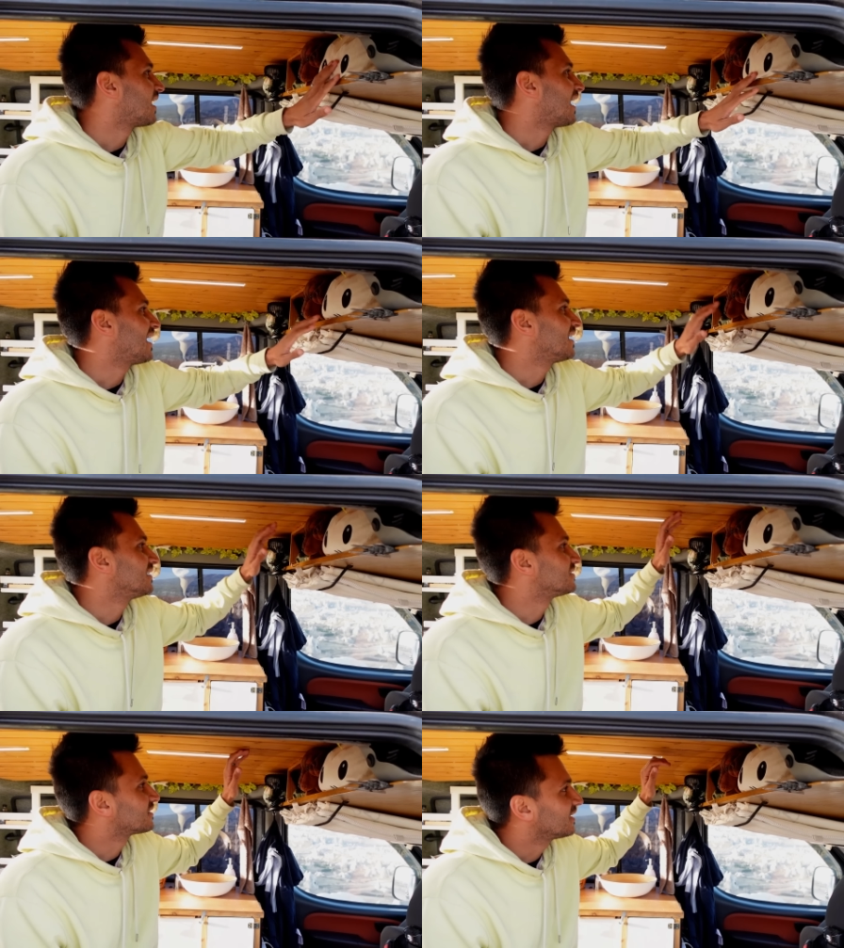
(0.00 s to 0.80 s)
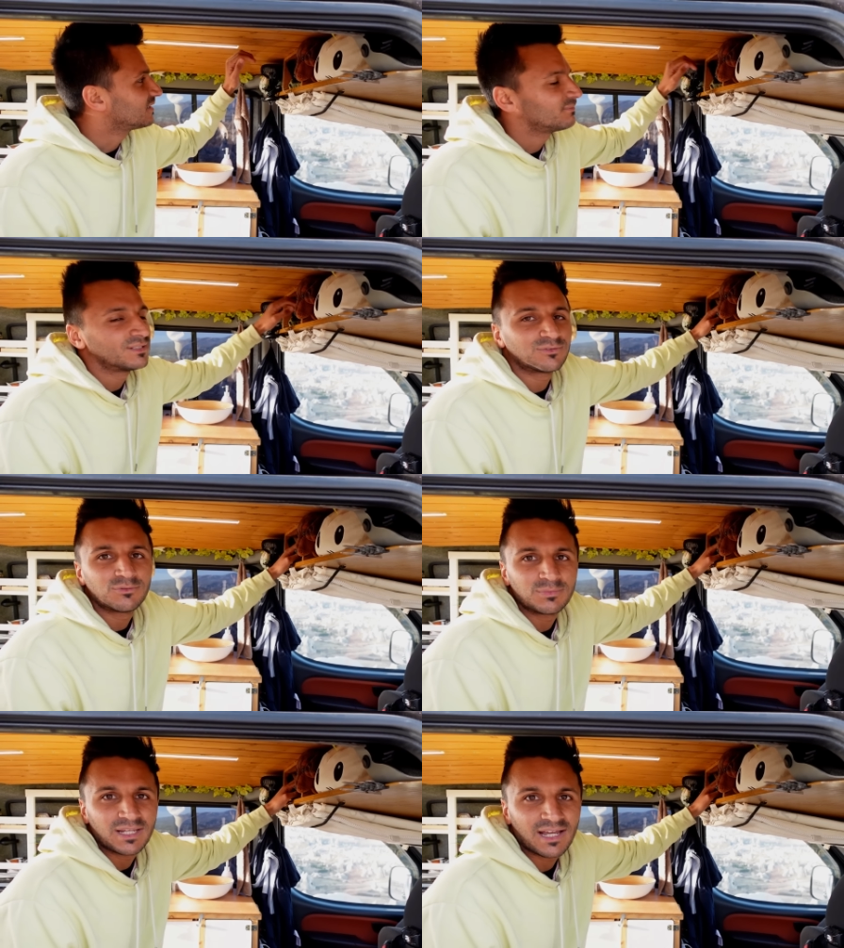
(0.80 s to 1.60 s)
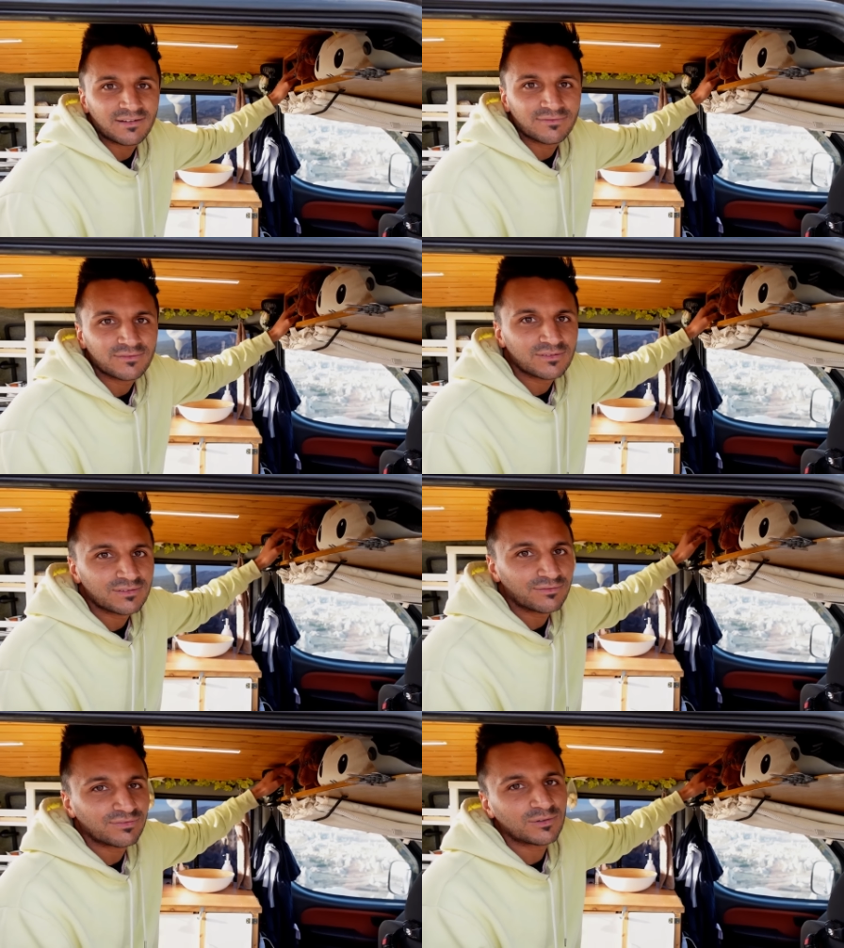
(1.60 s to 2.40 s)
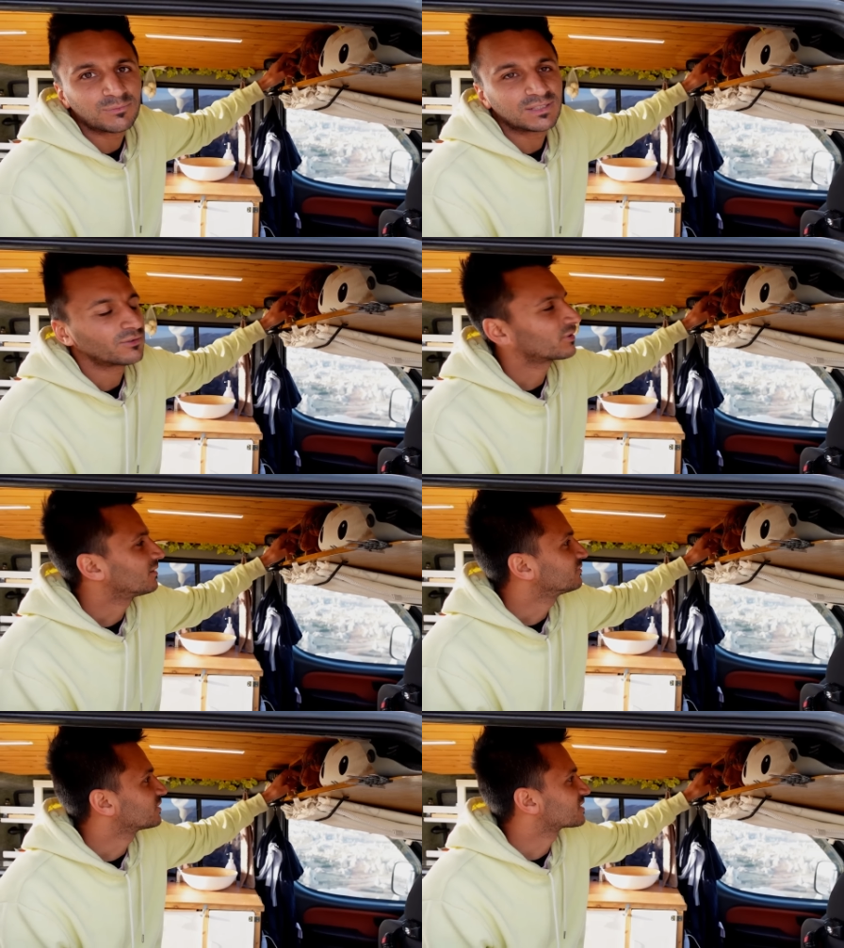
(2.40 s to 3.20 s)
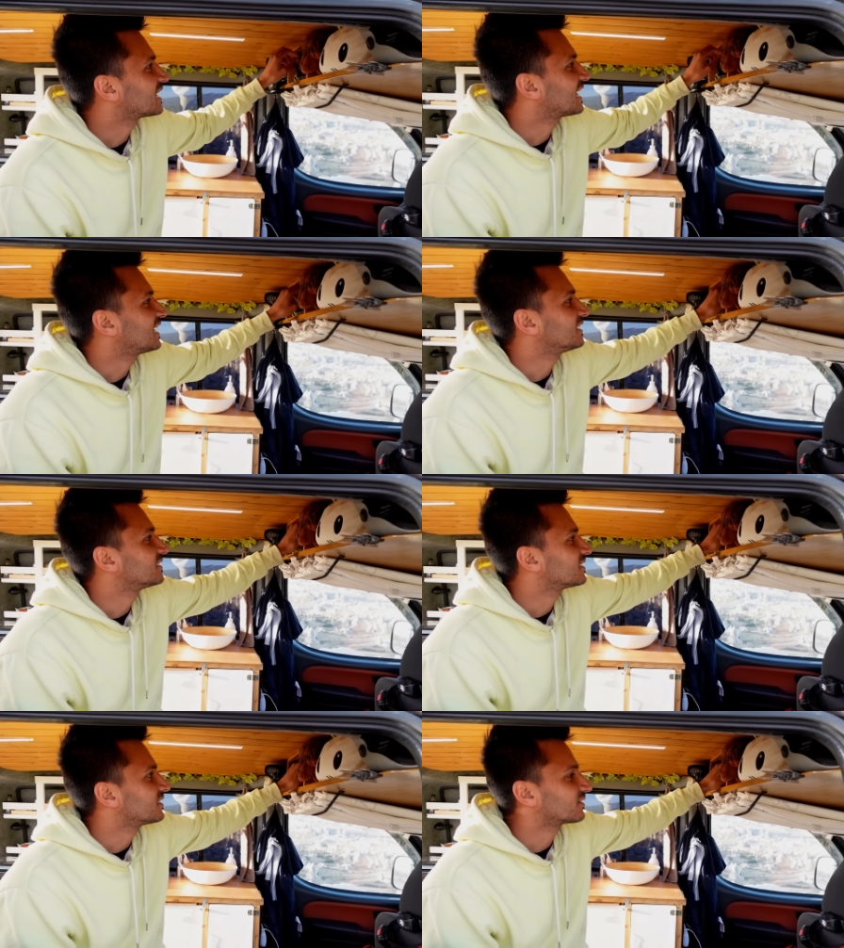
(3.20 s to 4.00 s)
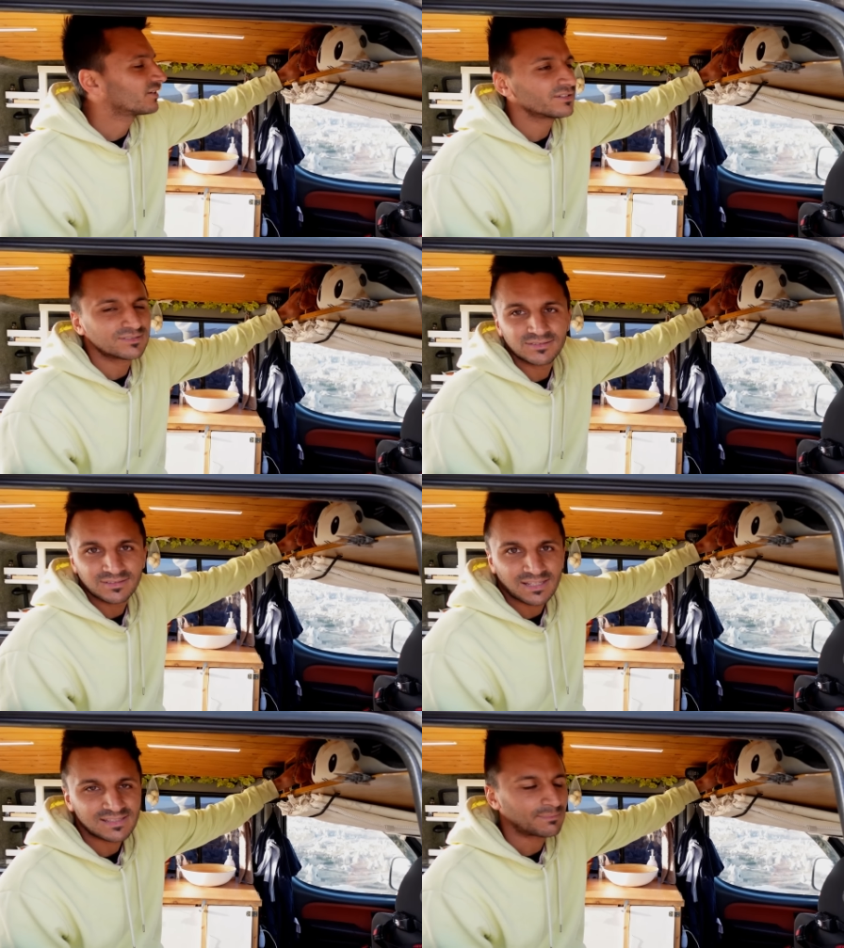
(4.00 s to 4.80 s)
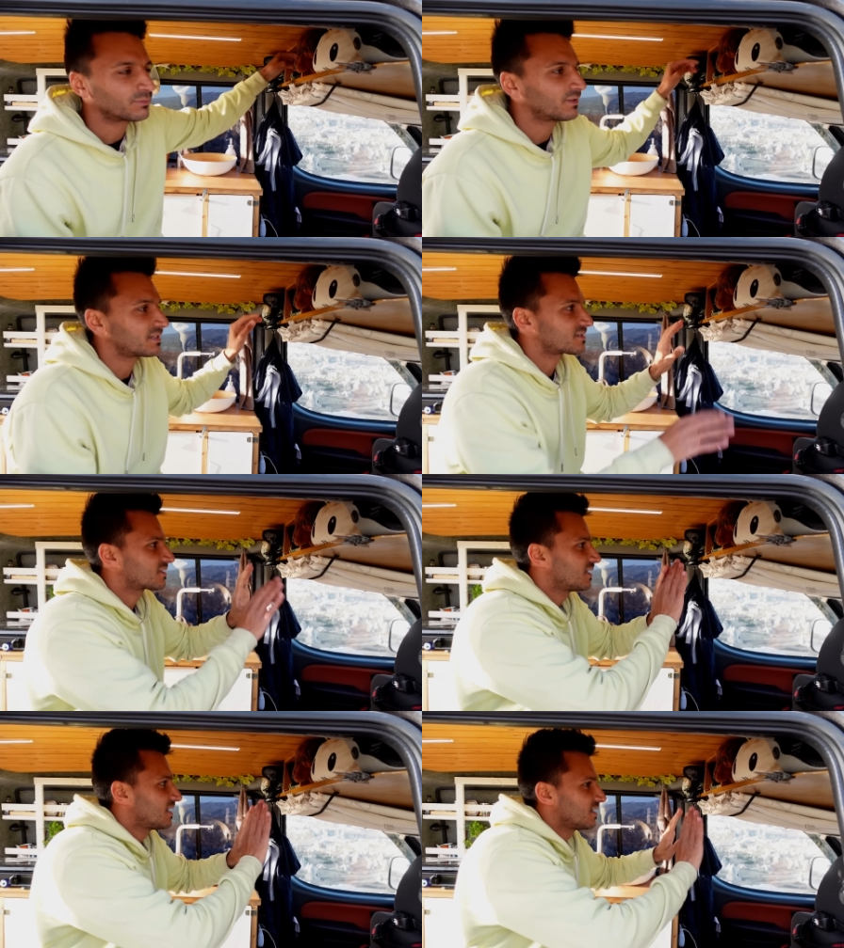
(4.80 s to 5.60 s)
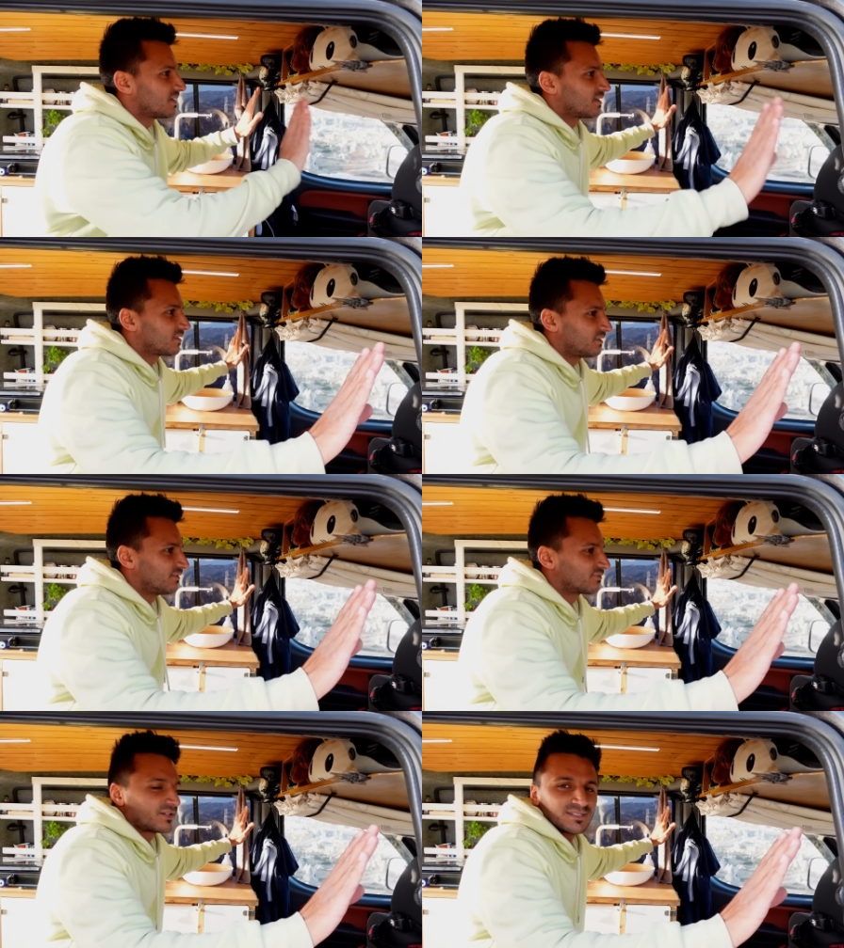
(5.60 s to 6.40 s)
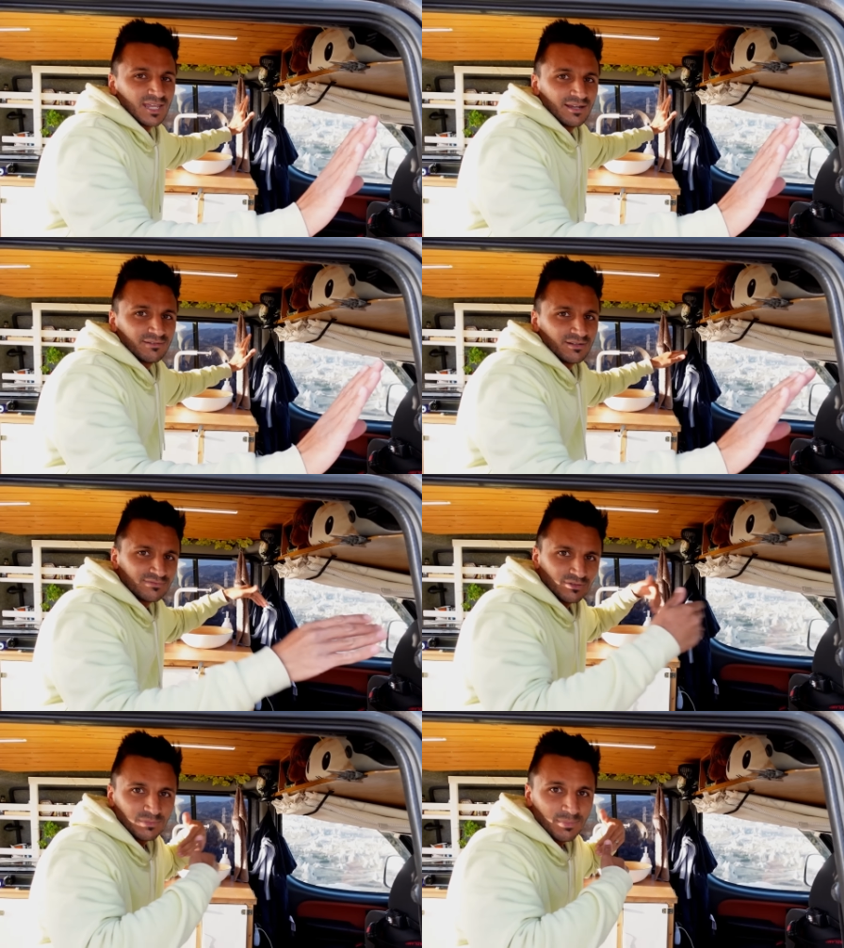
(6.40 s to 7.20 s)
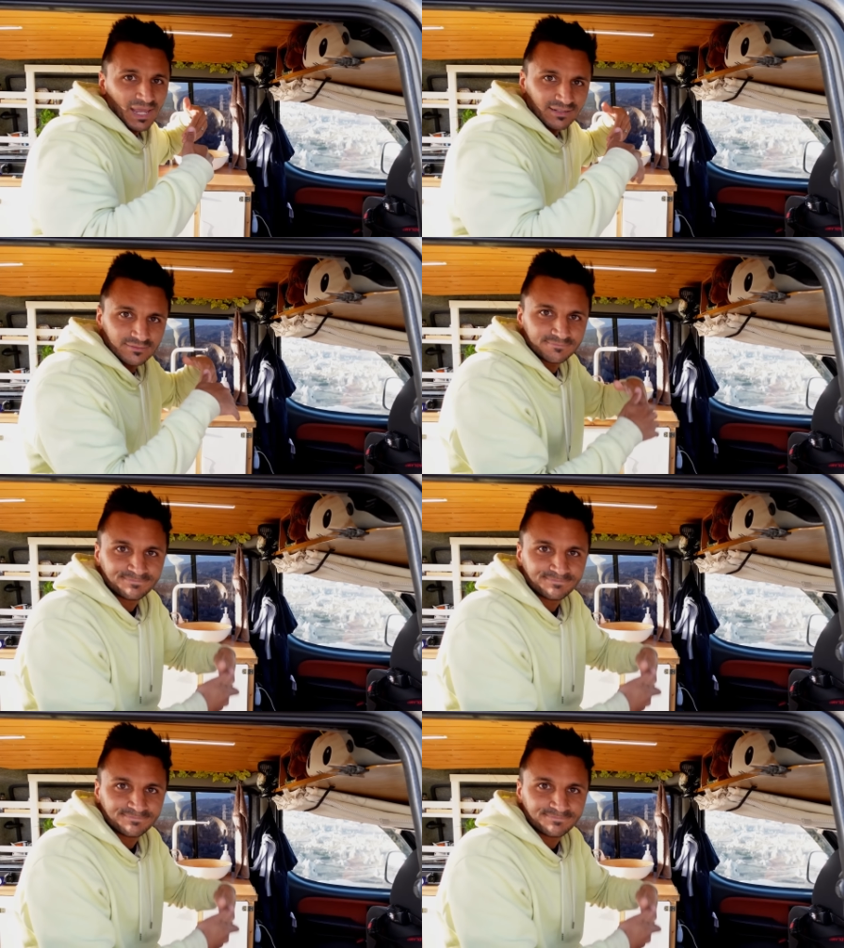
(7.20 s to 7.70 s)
and in the middle we have the front window covers and the curtain that separates the front area from the back.